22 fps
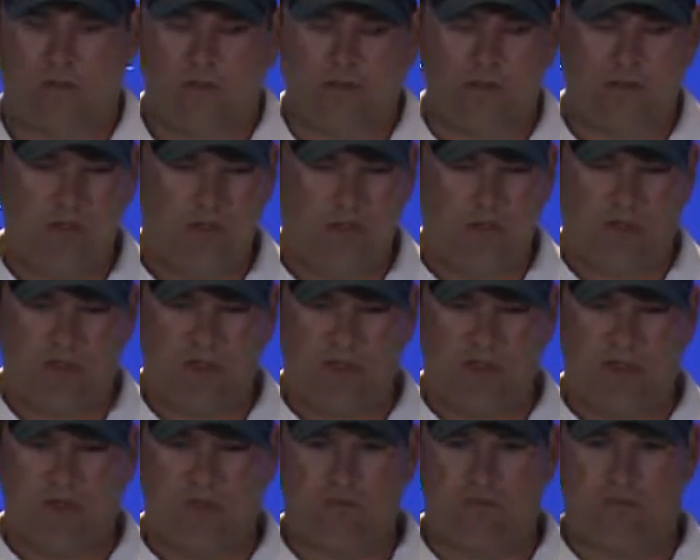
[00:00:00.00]
You know, I
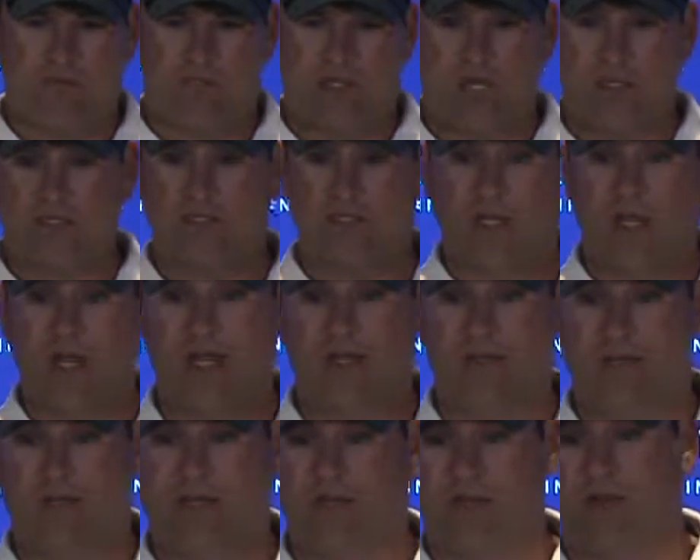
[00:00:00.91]
think we've talked a lot
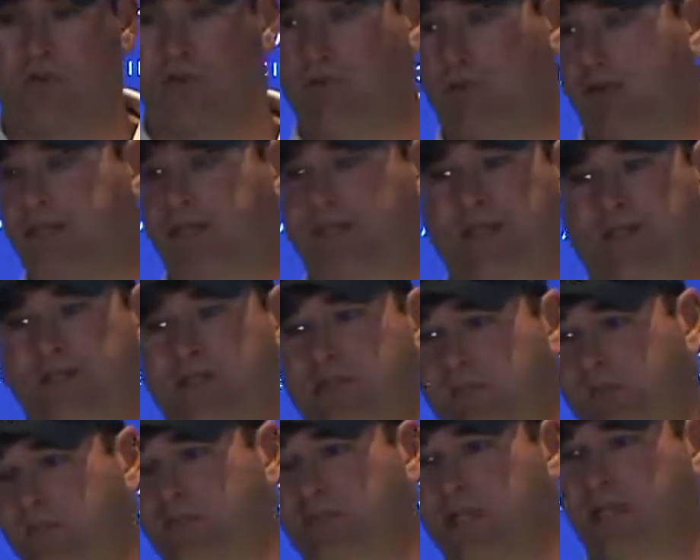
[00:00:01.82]
about the great teams
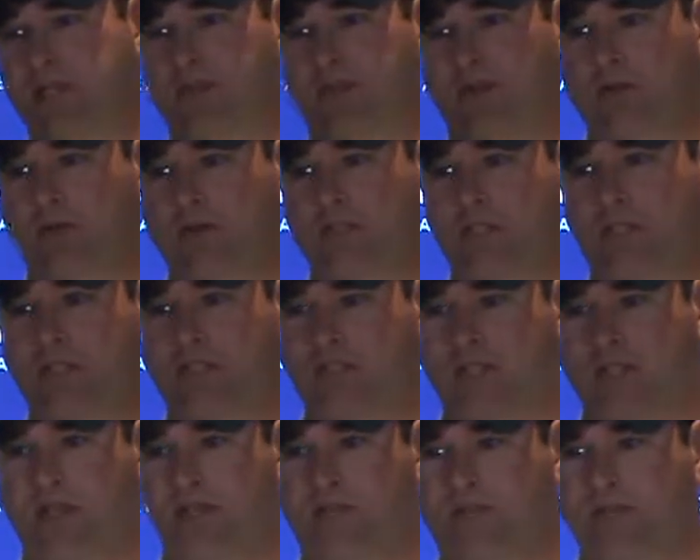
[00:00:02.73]
that we played early in the
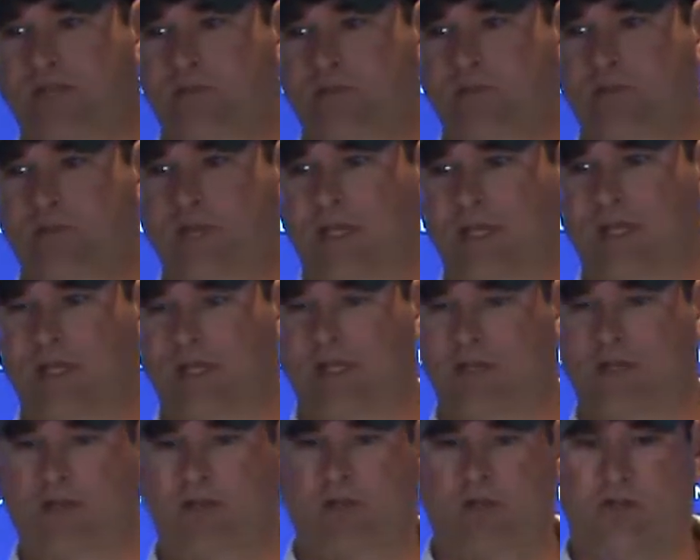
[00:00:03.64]
schedule and
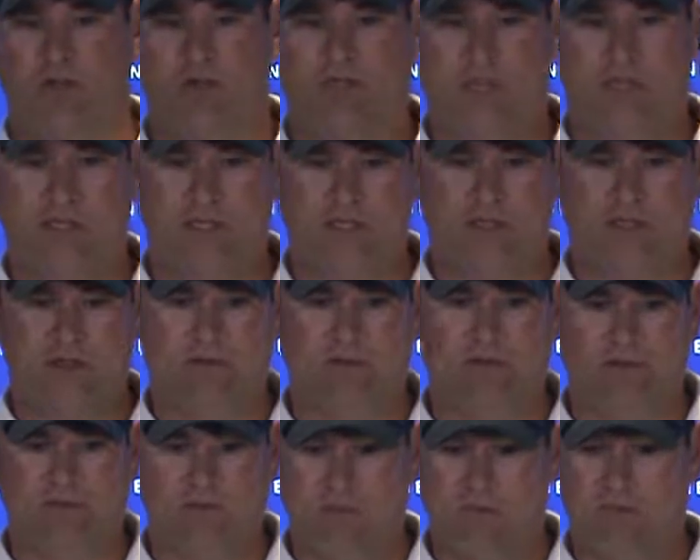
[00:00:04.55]
understanding that
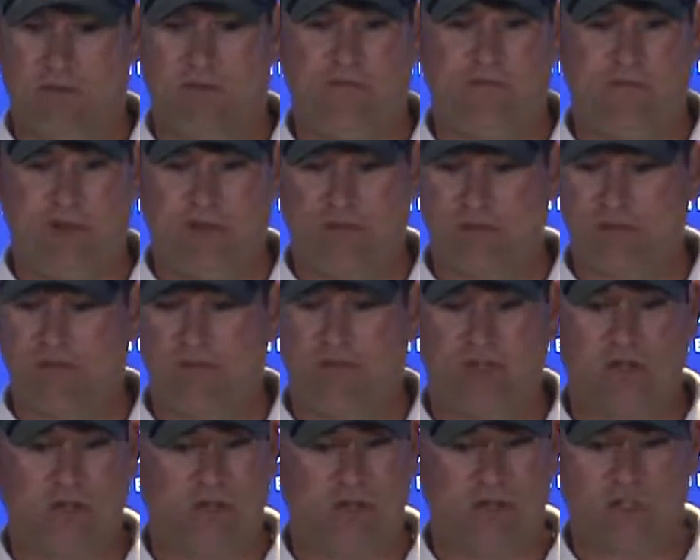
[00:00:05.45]
when we fought them
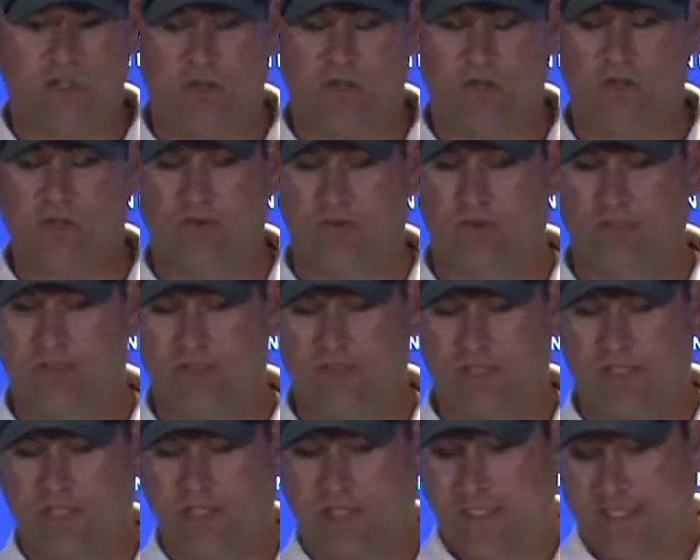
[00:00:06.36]
toe-to-toe,
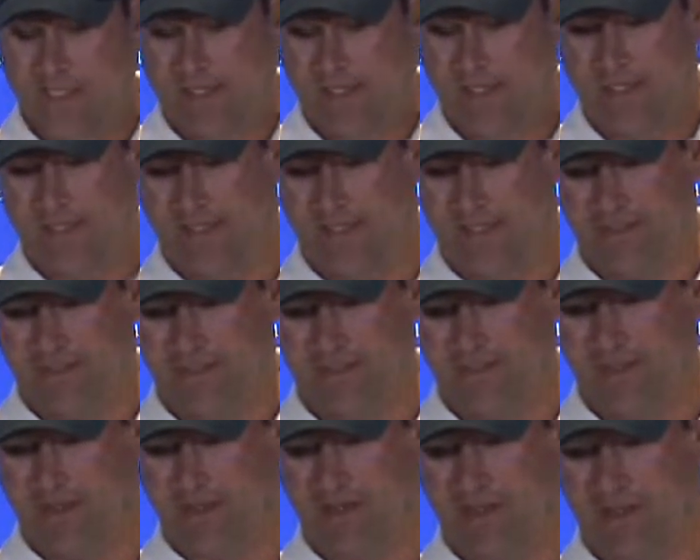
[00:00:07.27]

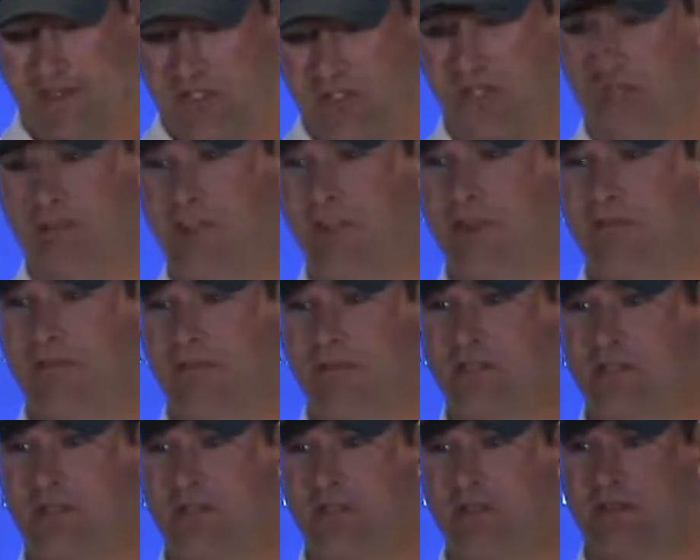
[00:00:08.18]
that should count for
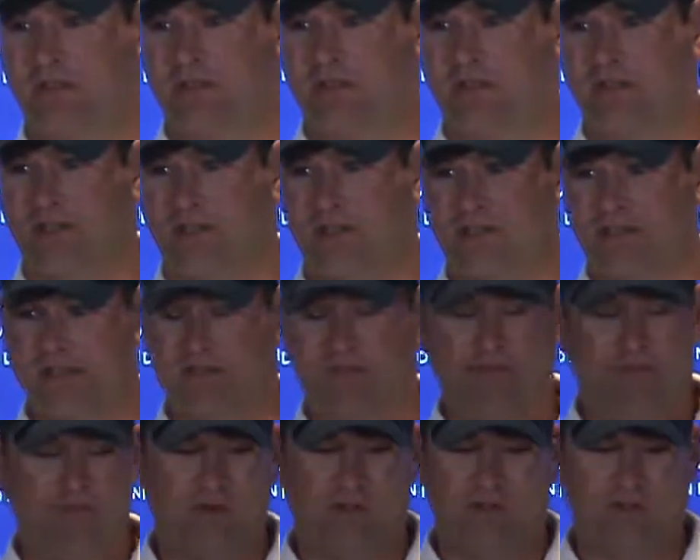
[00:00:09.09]
something because
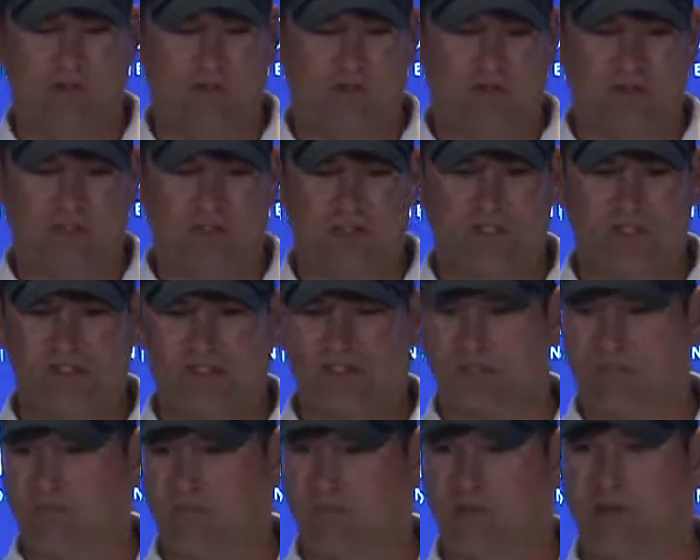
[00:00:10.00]
even Wake Forest is
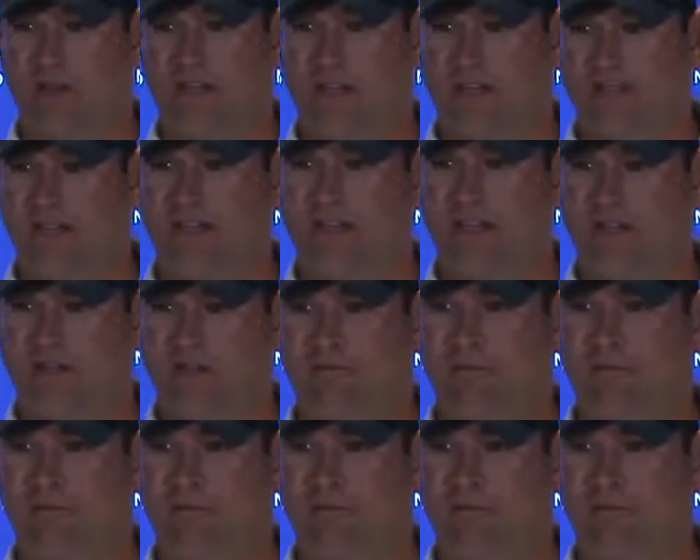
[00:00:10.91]
a pretty outstanding